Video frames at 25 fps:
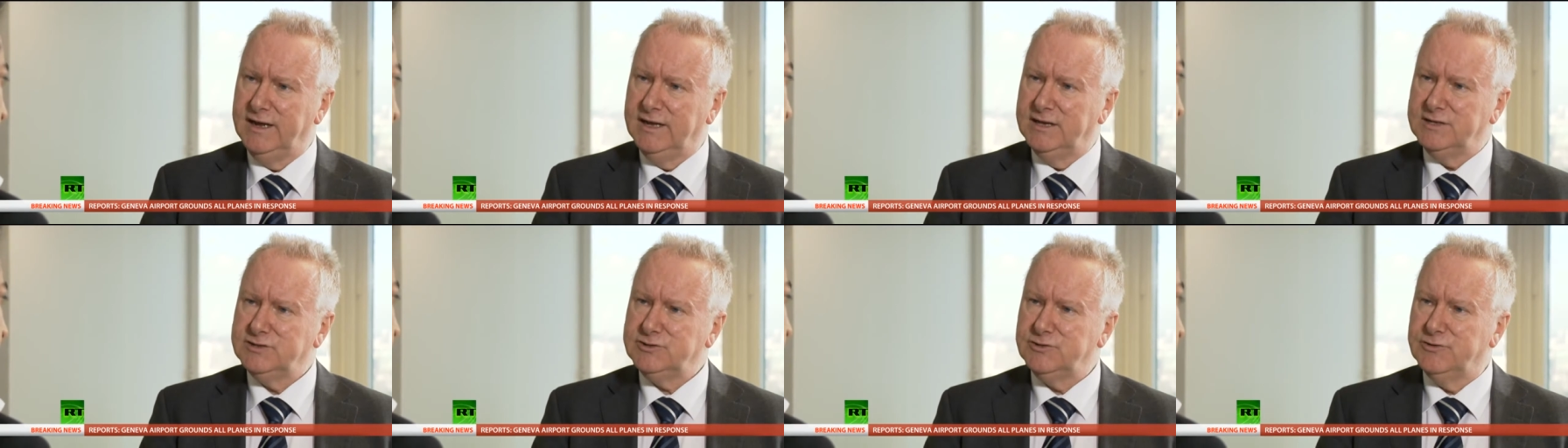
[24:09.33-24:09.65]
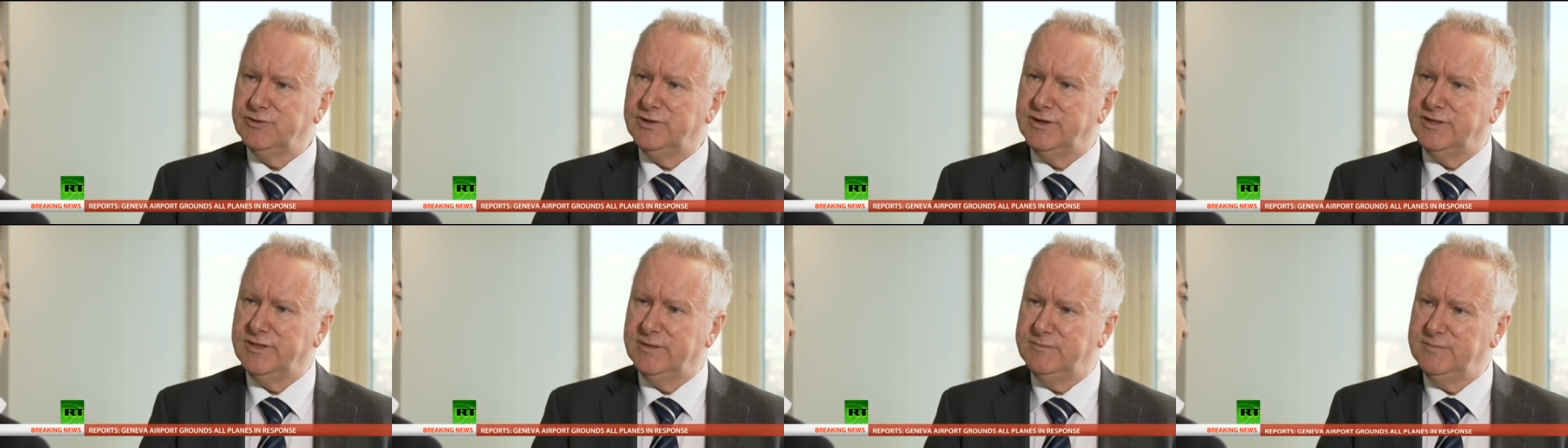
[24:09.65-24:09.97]
so
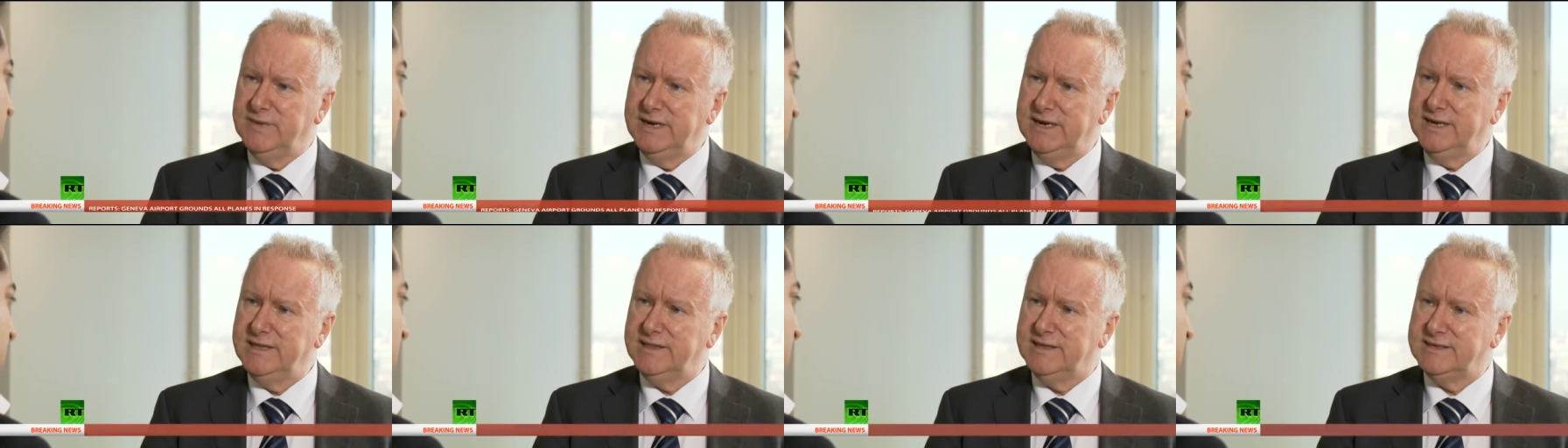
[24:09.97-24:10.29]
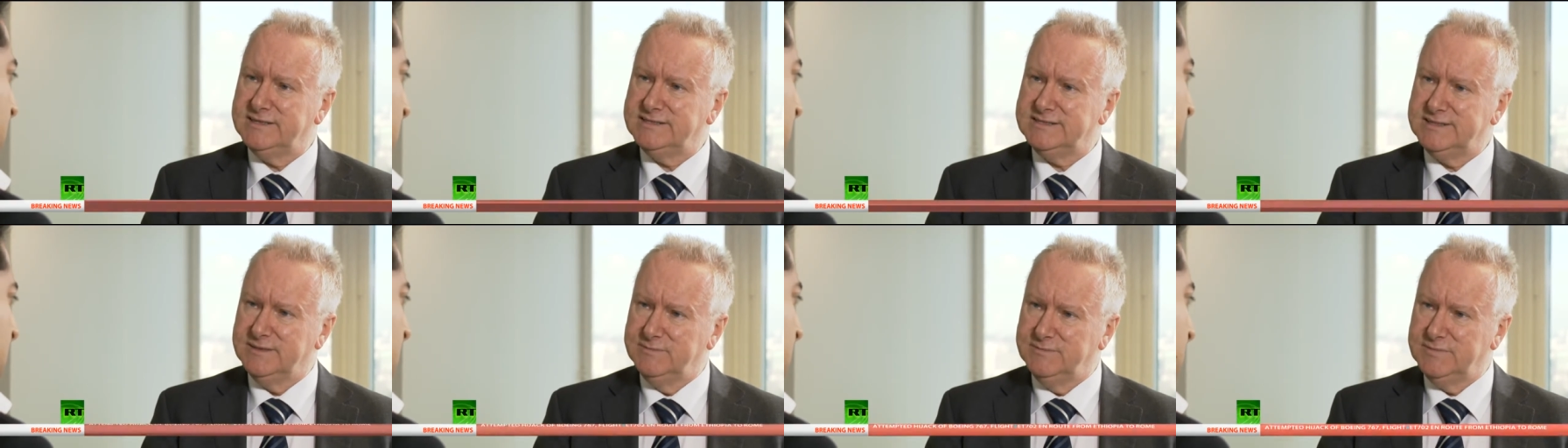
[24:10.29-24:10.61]
that the minute the
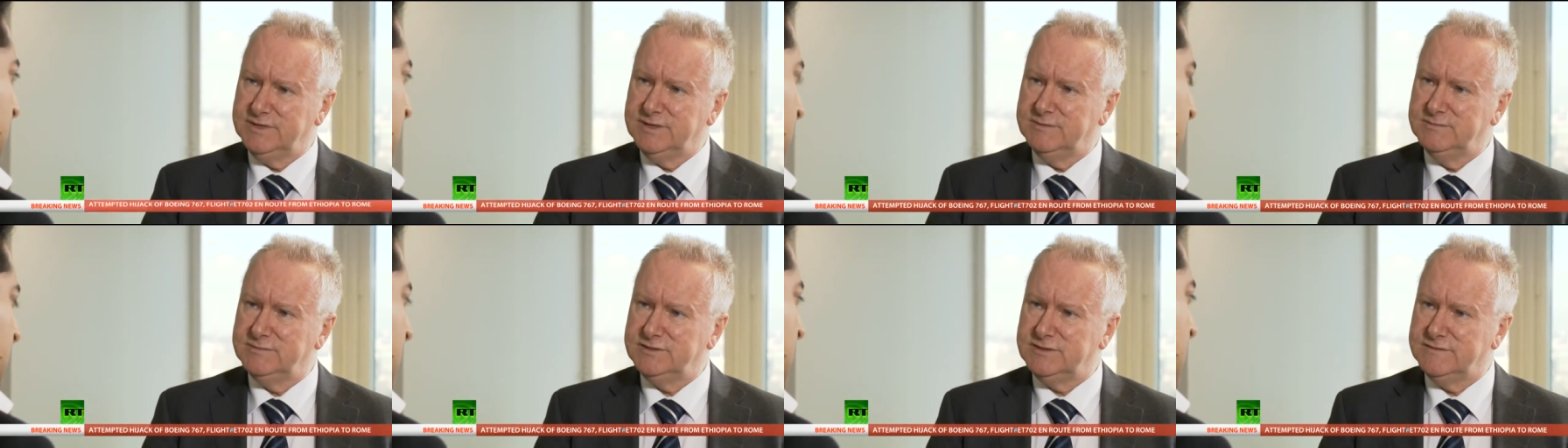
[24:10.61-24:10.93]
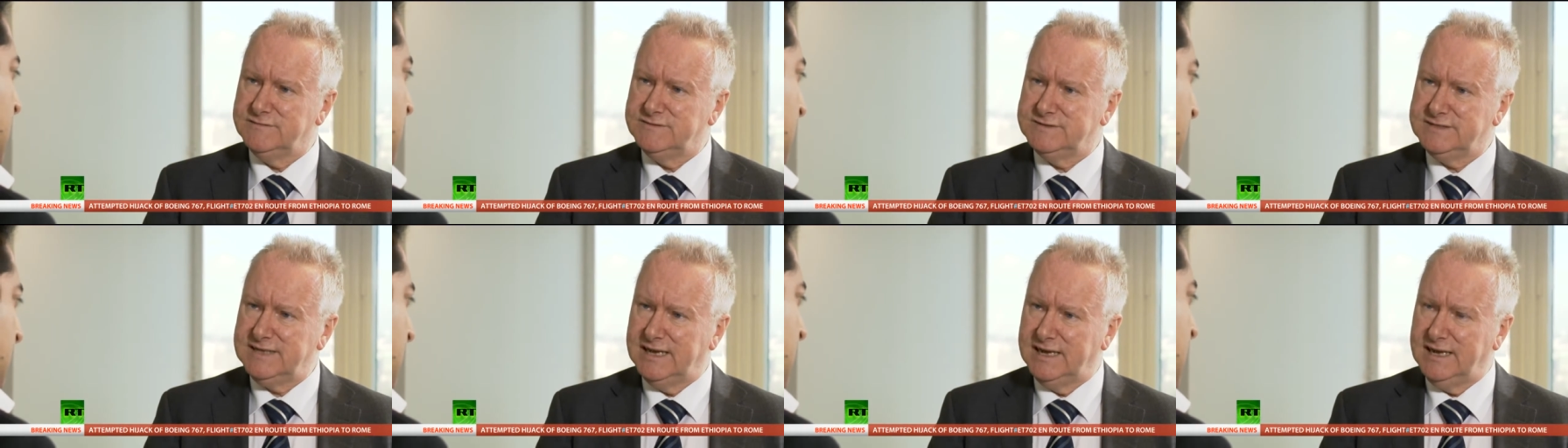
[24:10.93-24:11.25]
symptoms
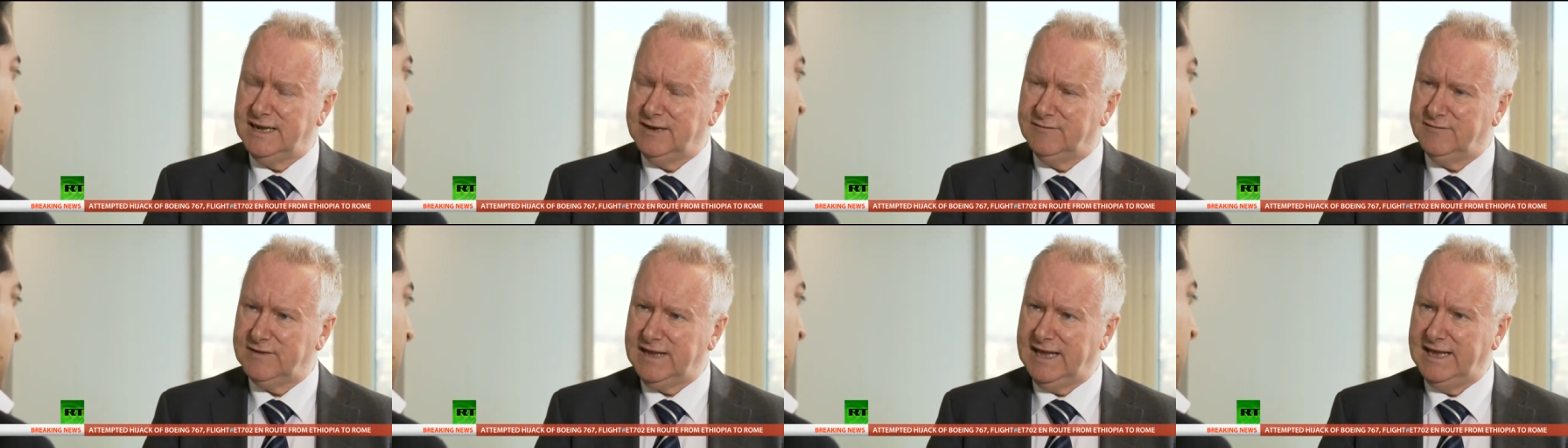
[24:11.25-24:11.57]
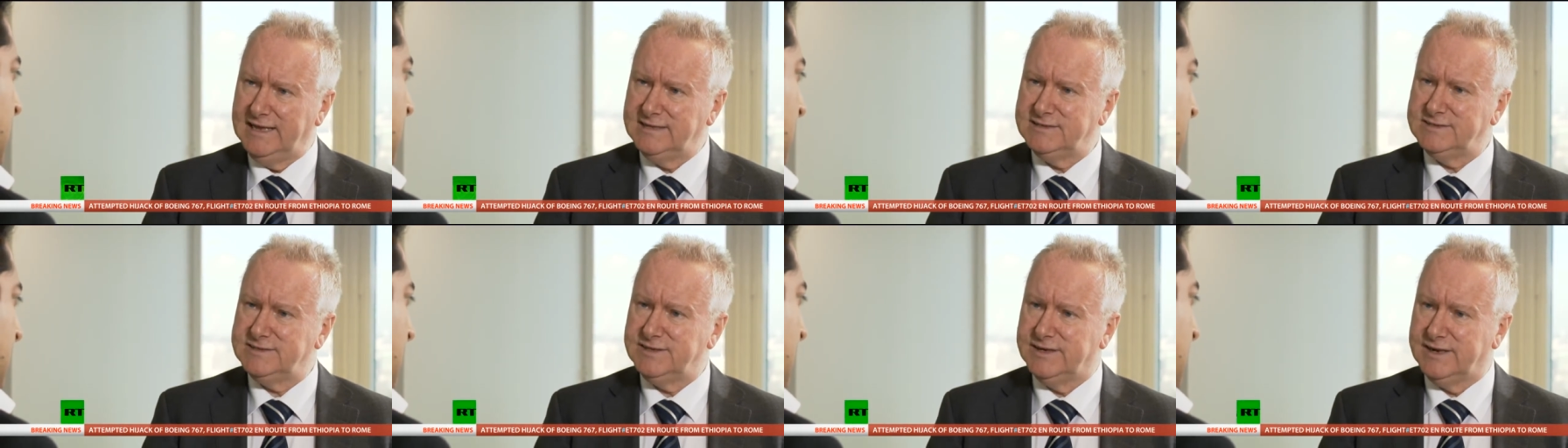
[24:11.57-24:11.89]
of
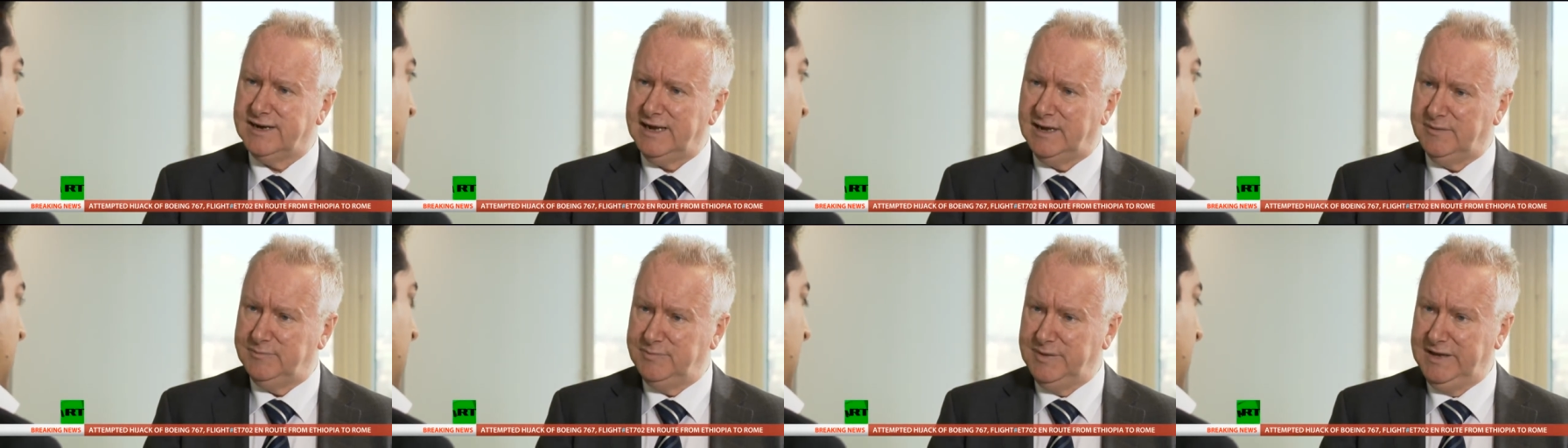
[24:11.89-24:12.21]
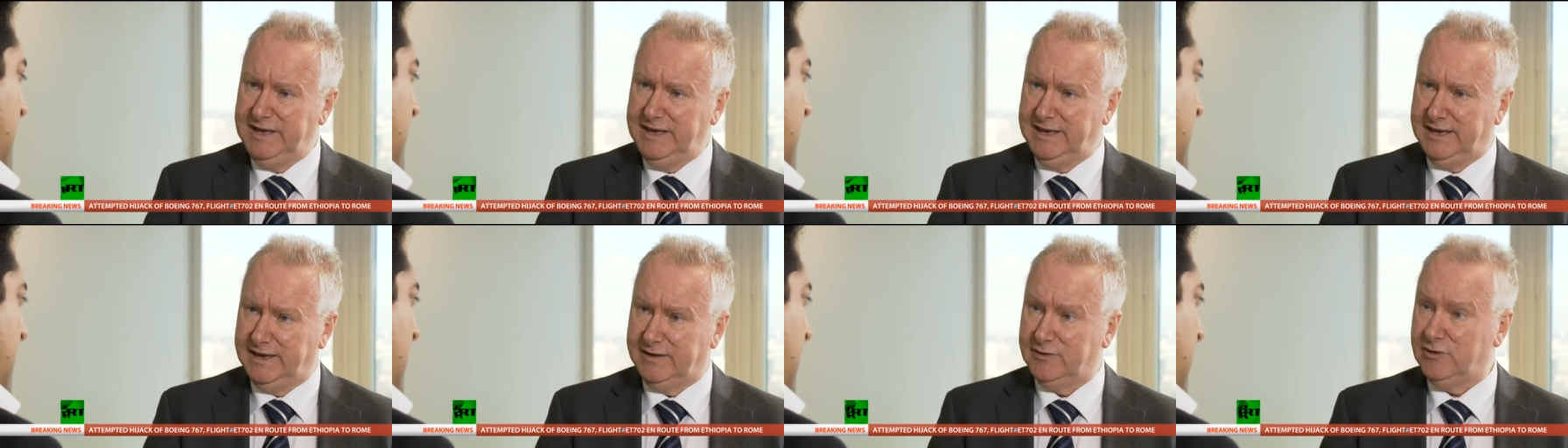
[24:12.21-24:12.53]
cancer appear,